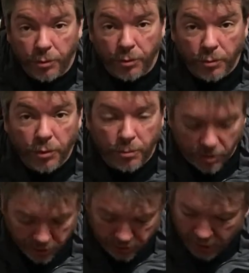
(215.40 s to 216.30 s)
through the rule
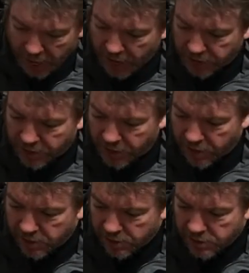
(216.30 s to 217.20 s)
book, and
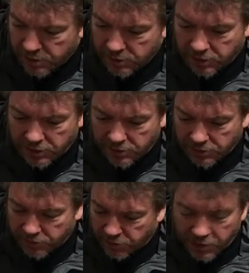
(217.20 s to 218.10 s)

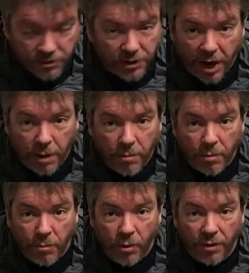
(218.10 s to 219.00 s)
this game,
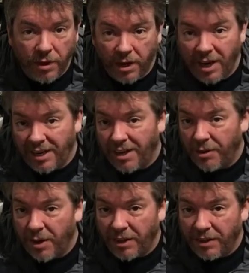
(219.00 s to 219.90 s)
more than any
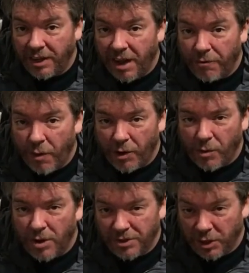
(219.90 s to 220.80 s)
other I think I've run
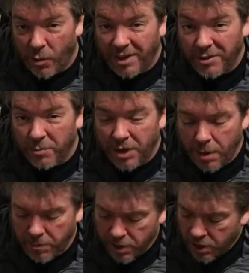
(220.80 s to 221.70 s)
across in quite some
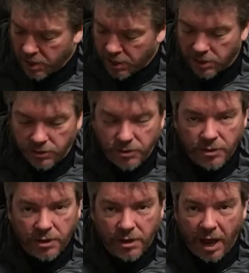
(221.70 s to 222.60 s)
time, is
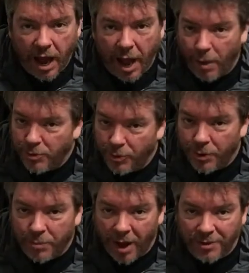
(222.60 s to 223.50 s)

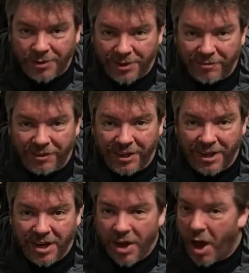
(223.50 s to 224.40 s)
absolutely
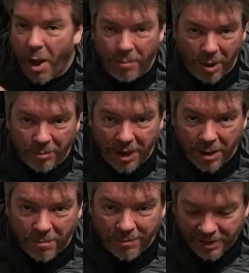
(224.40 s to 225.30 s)
positively a pub game.